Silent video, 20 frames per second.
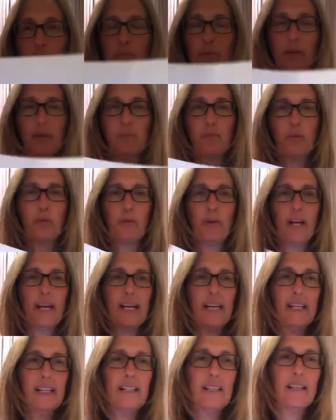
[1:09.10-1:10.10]
big
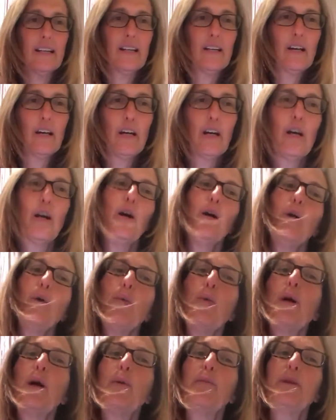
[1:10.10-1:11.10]
parade.
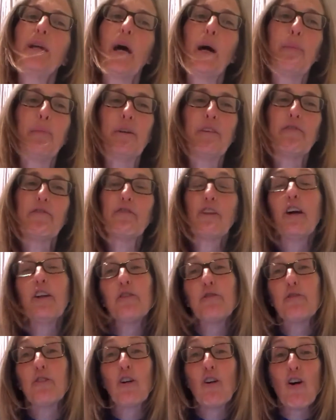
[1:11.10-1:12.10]
We'll be up in front
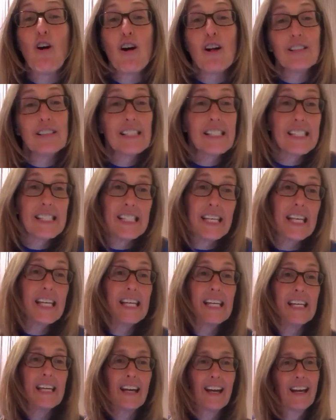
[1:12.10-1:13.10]
for all to
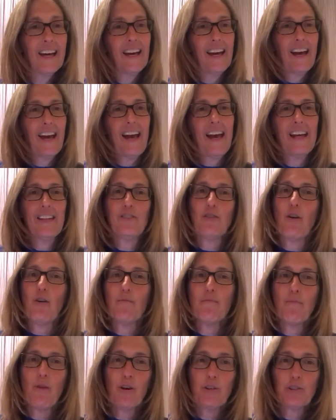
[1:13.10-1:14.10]
see, and our
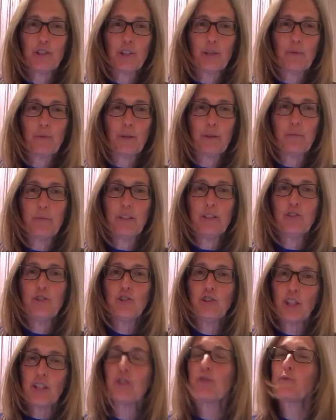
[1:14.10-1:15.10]
marching will be
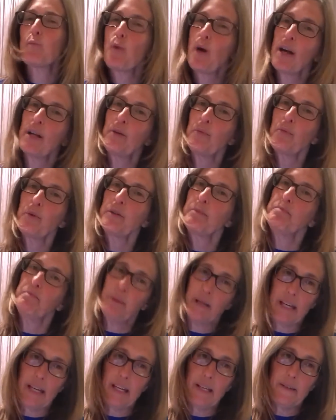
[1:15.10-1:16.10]
just what it would
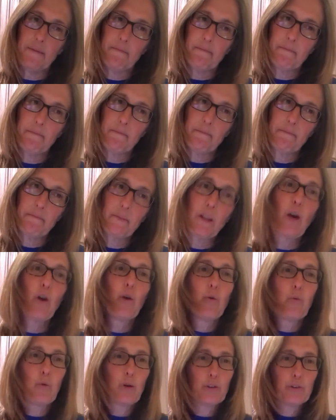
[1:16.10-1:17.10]
be.
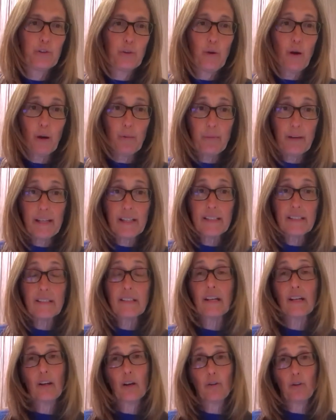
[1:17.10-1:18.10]
We'll do our best
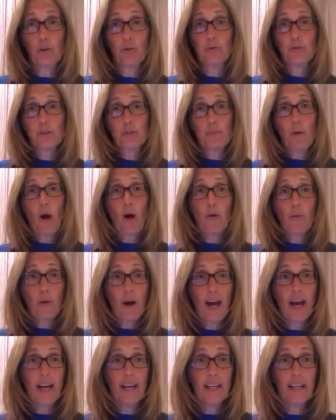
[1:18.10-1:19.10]
in our own small
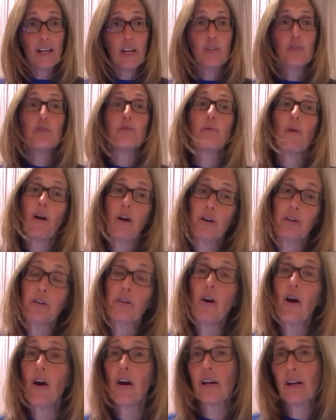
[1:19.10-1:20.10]
way to honor
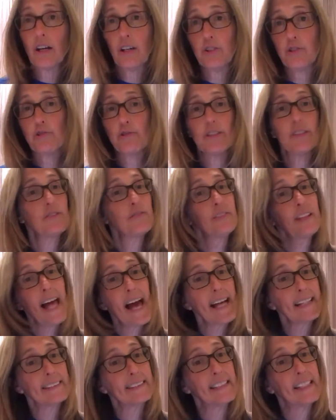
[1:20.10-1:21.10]
our country's
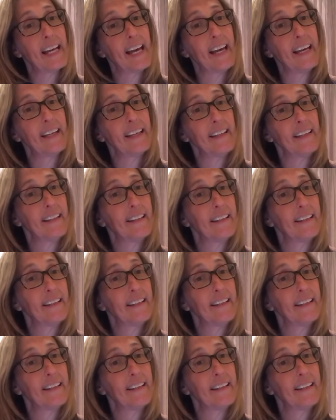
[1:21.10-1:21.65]
flag today.